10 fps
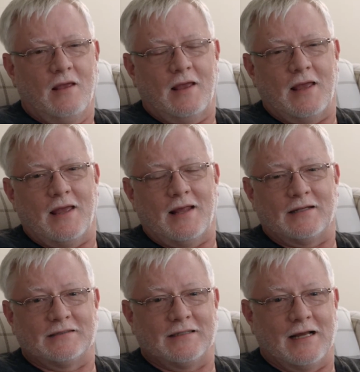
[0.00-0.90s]

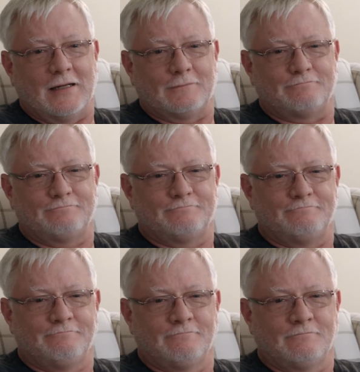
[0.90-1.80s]
And
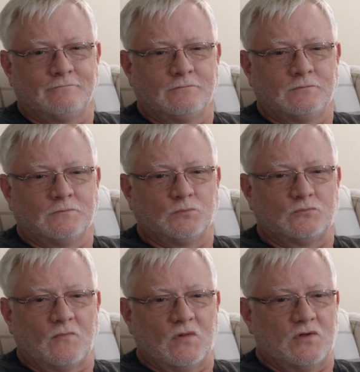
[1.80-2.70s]

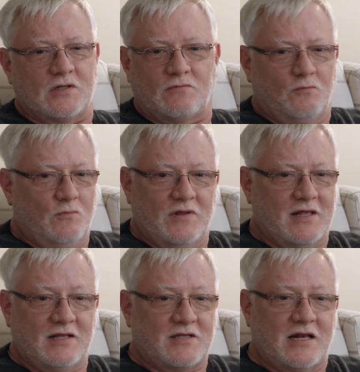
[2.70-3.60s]
just with
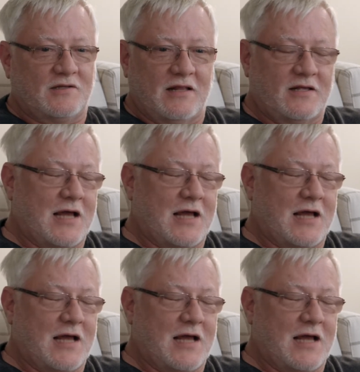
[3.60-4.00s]
it, and the